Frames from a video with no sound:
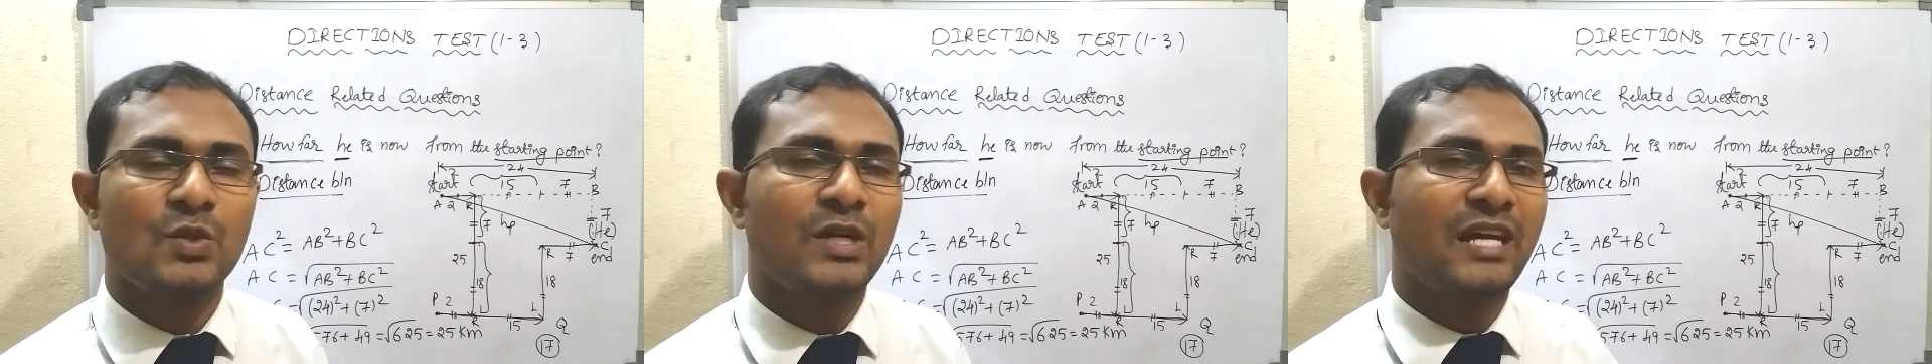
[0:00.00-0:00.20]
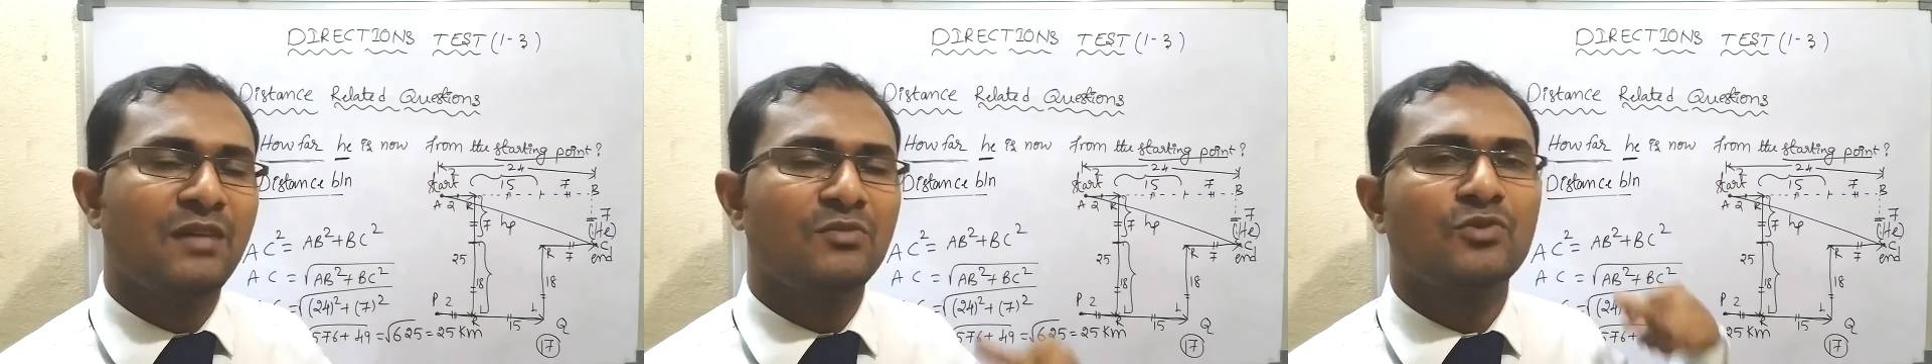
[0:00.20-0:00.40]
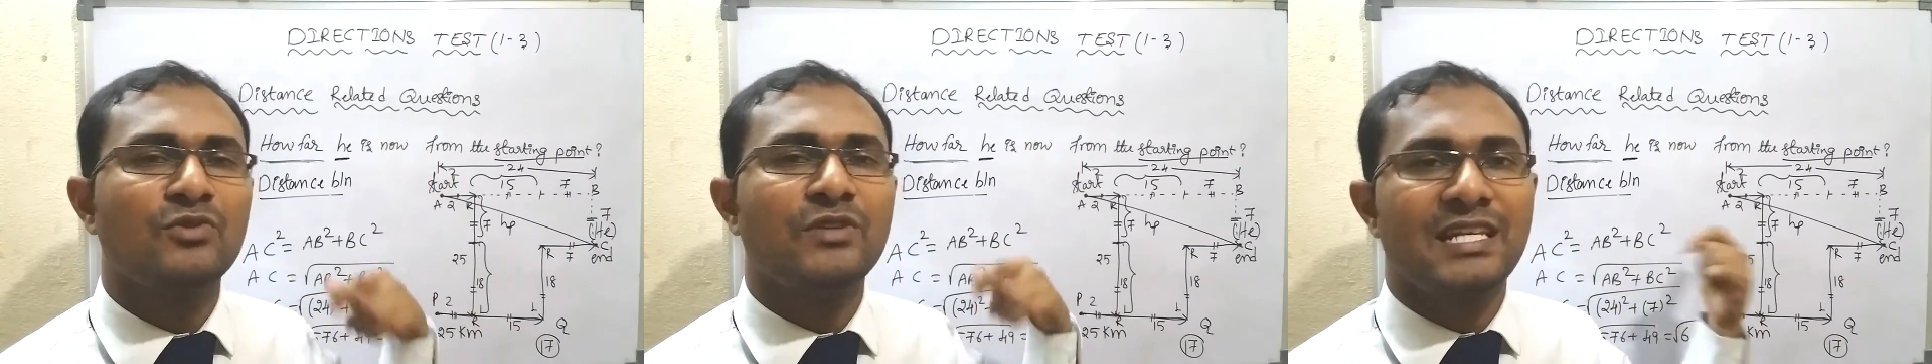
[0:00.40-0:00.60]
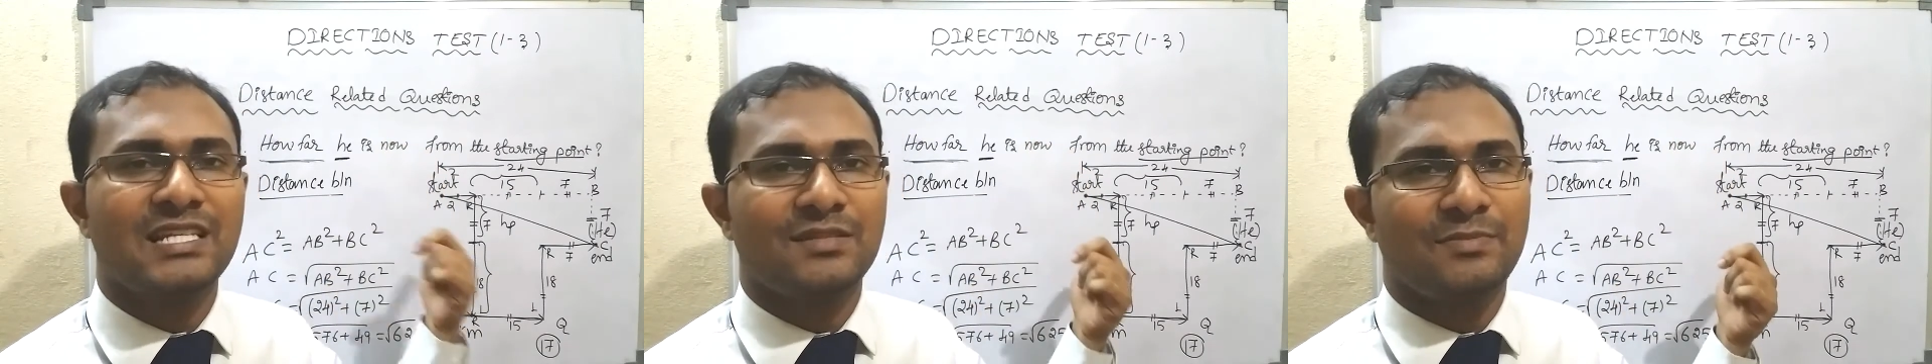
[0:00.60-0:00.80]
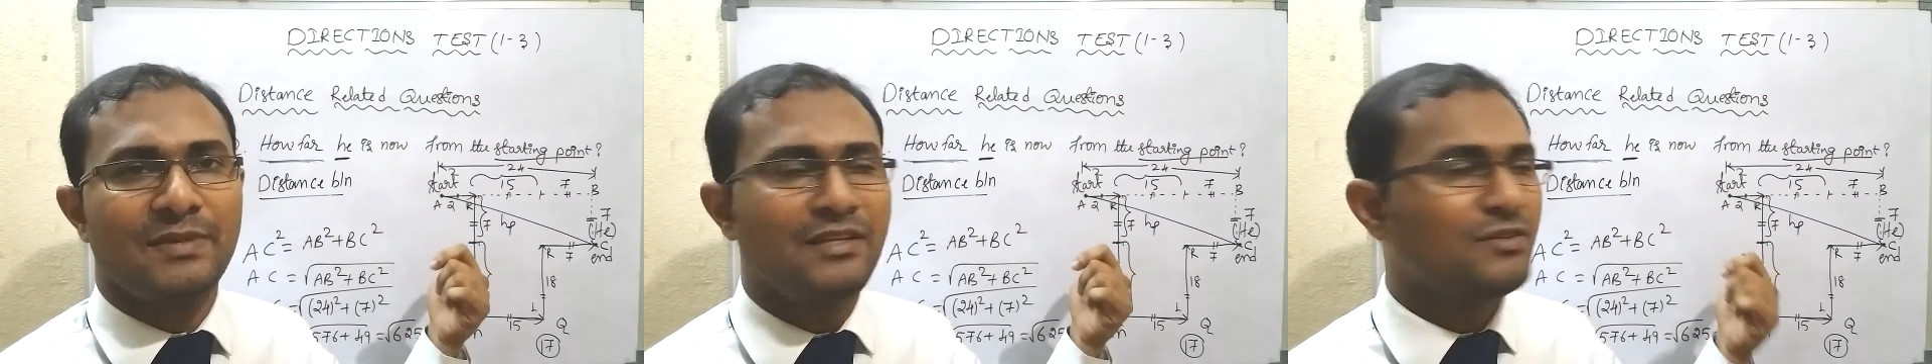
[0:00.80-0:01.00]
So I'm going
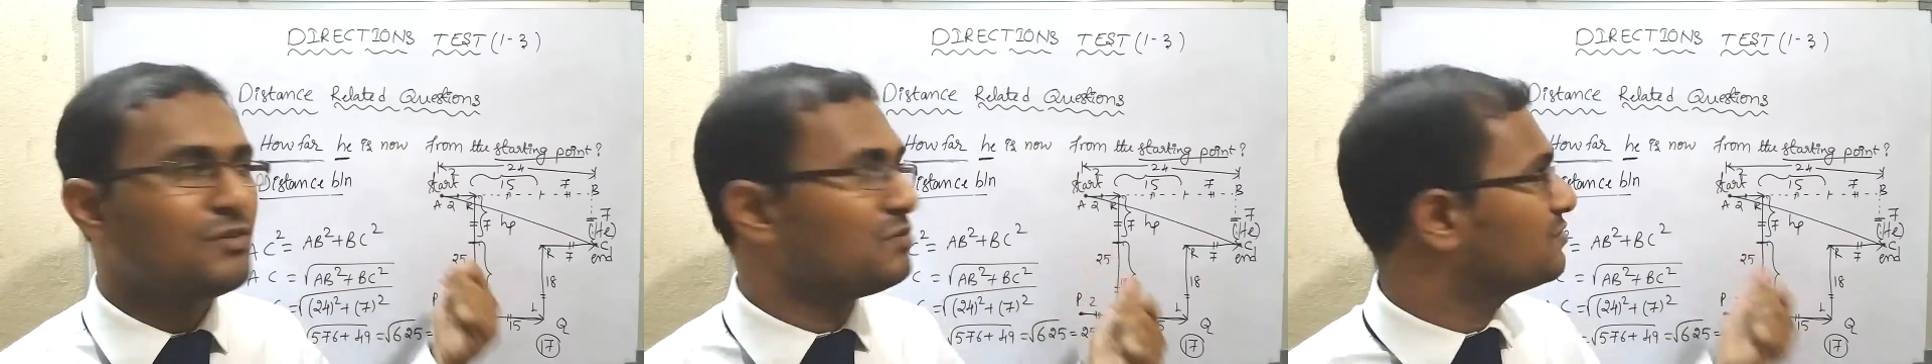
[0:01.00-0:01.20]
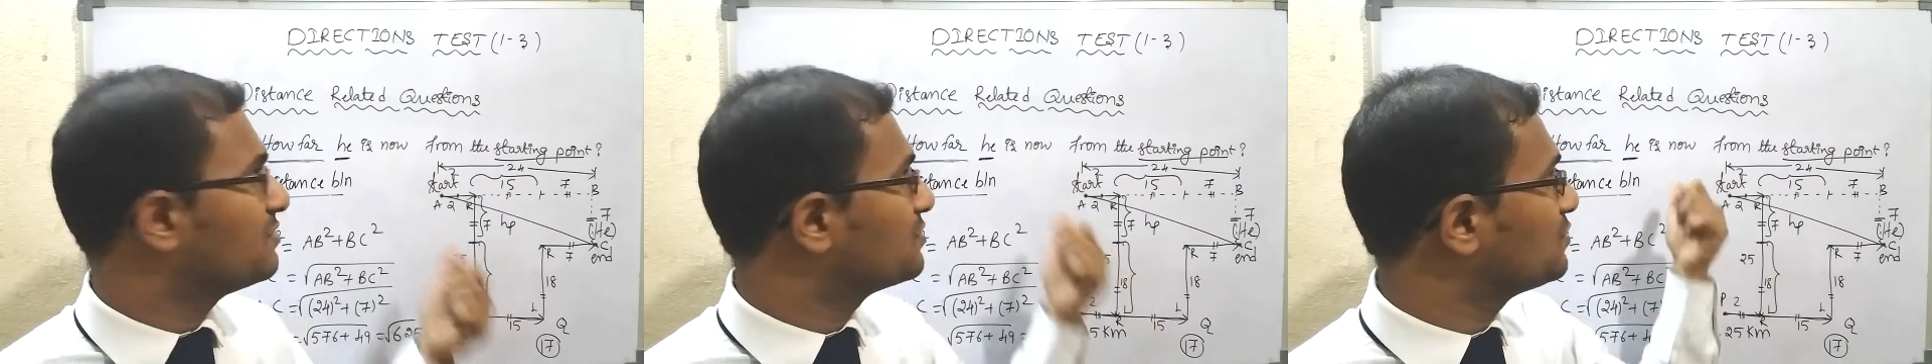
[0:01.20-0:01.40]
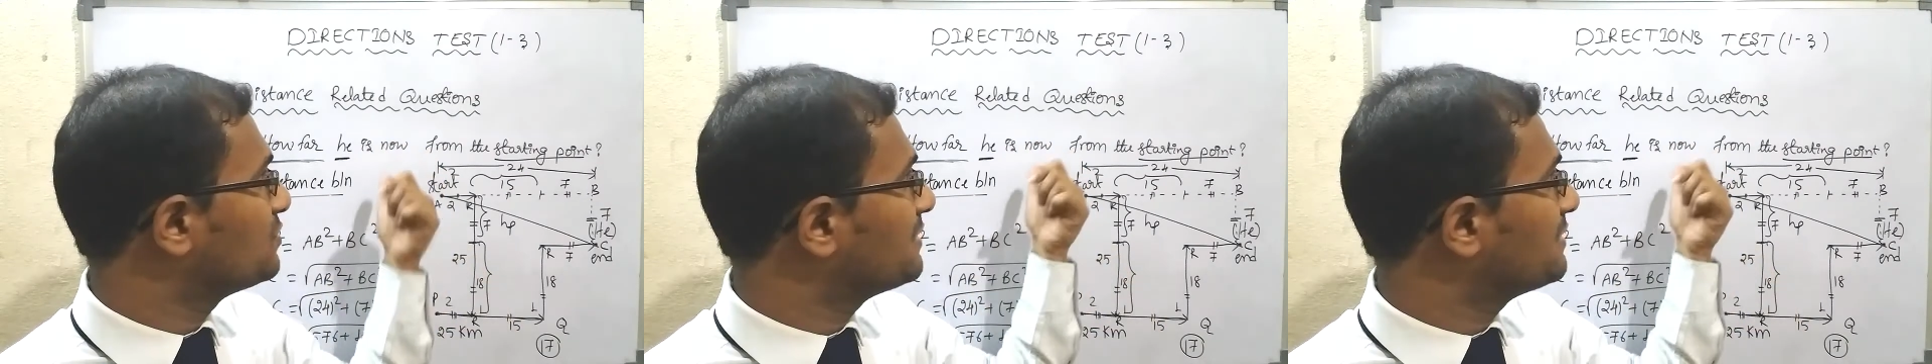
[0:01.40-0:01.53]
to explain you